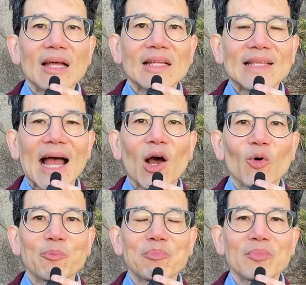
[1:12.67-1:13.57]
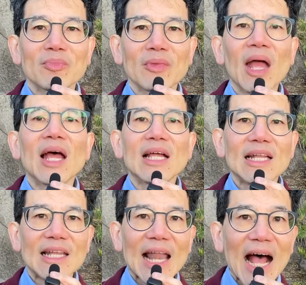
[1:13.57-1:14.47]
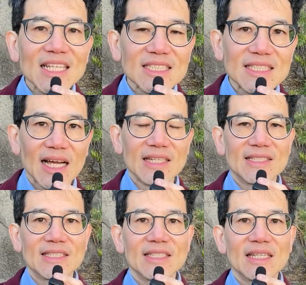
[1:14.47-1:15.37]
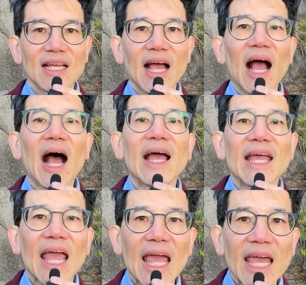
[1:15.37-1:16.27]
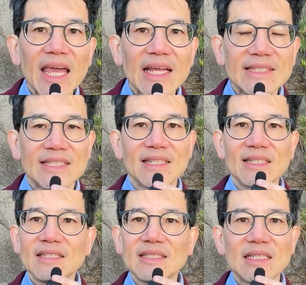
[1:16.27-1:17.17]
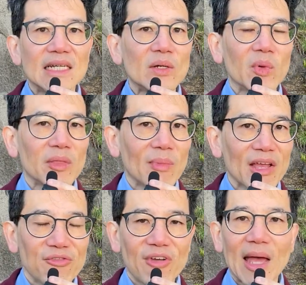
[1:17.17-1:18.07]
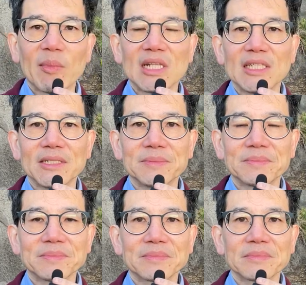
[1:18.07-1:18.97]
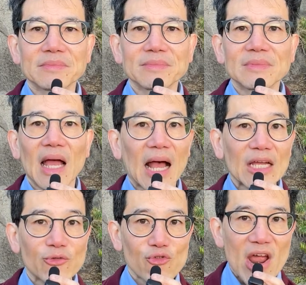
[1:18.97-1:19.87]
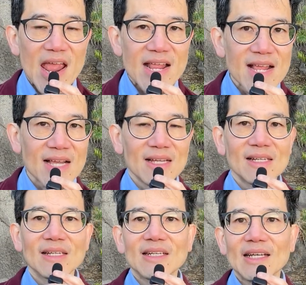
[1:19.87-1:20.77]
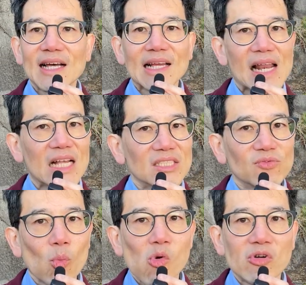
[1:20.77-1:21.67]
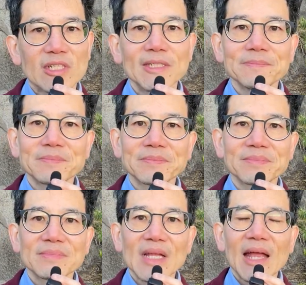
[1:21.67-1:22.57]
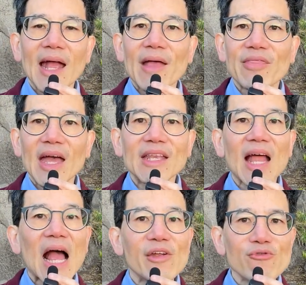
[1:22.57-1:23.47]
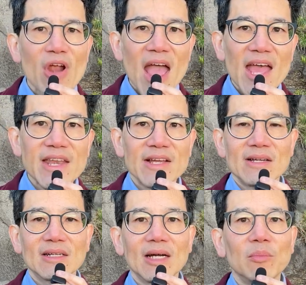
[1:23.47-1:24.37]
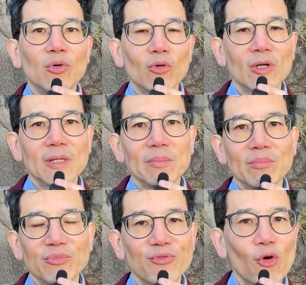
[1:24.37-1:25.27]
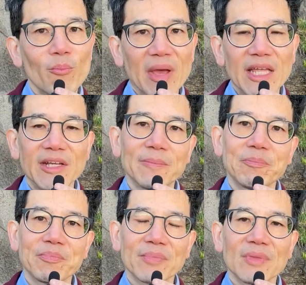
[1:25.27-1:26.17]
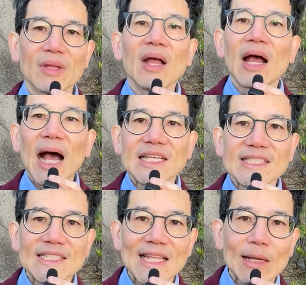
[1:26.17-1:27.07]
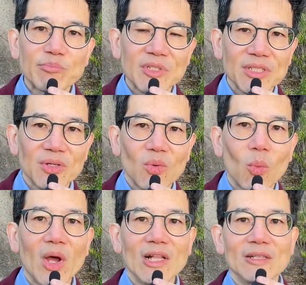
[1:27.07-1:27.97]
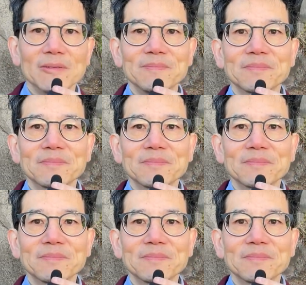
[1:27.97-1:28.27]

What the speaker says: Now, last night, I ate dinner with my family. I drank a glass of water and then I read a book before bed. I slept well.